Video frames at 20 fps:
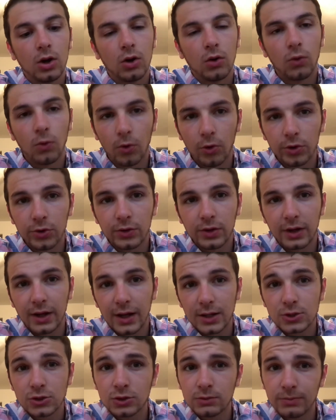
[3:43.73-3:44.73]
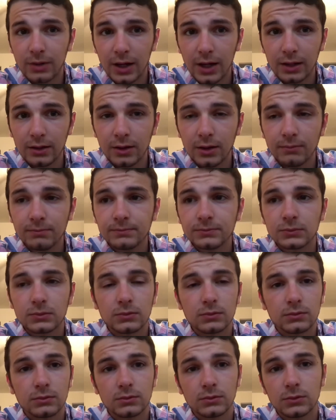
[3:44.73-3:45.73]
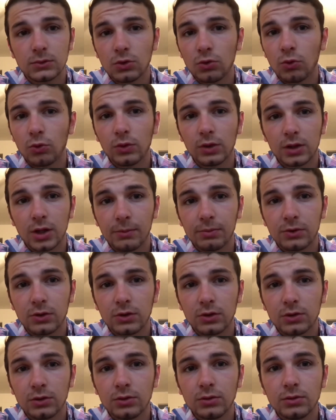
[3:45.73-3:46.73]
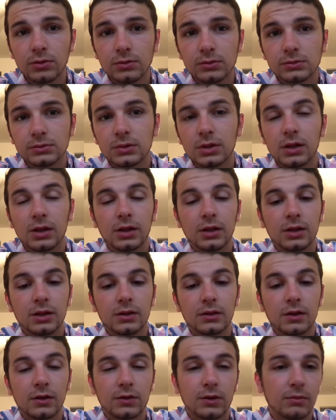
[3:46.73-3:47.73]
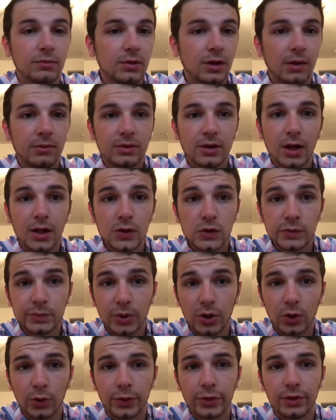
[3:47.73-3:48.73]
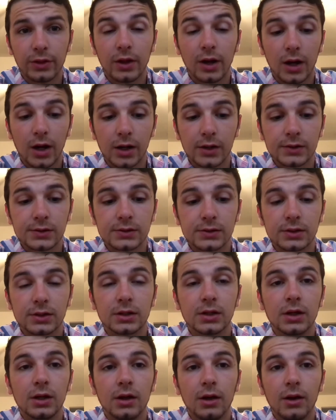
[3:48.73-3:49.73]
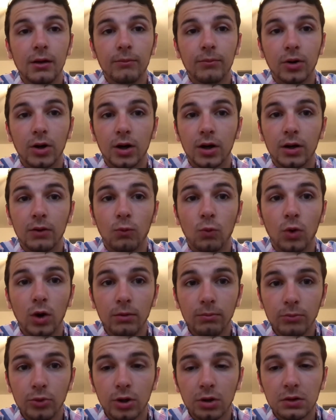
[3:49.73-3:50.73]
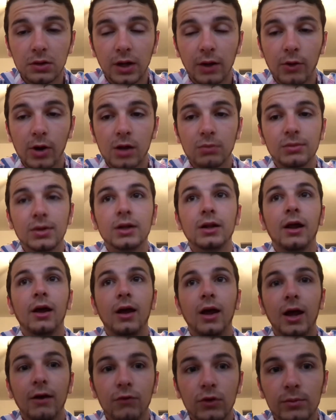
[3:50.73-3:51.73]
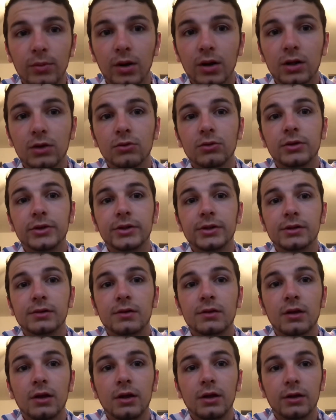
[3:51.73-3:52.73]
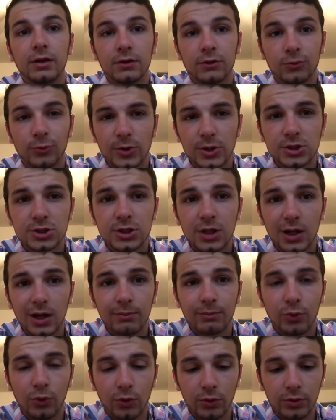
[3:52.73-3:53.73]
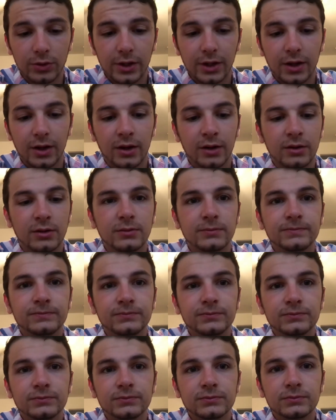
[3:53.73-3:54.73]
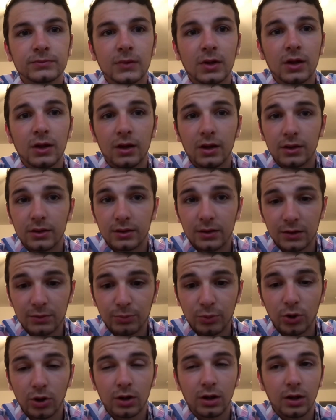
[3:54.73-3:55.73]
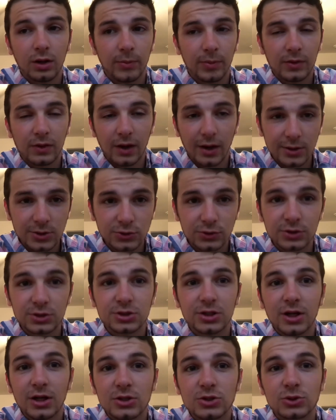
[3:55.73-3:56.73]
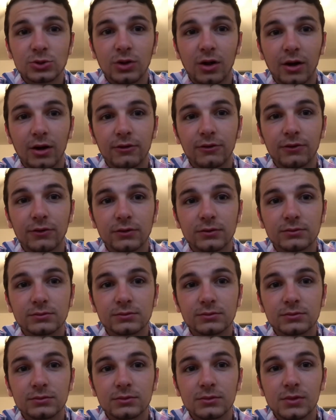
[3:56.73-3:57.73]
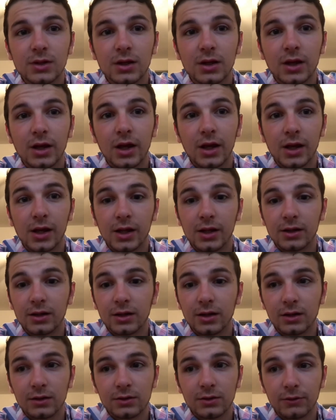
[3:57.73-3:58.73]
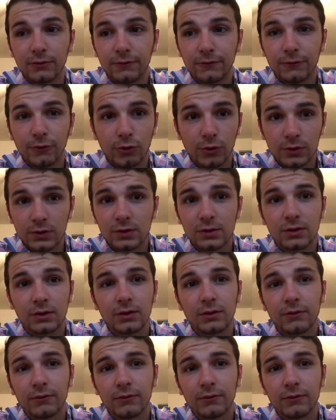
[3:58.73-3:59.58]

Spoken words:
or you can actually buy them. Totally up to you. Sometimes I use both, honestly. But one book that I recommend everybody reads is Rich Dad, Poor Dad. This book could potentially change your life. And it is the first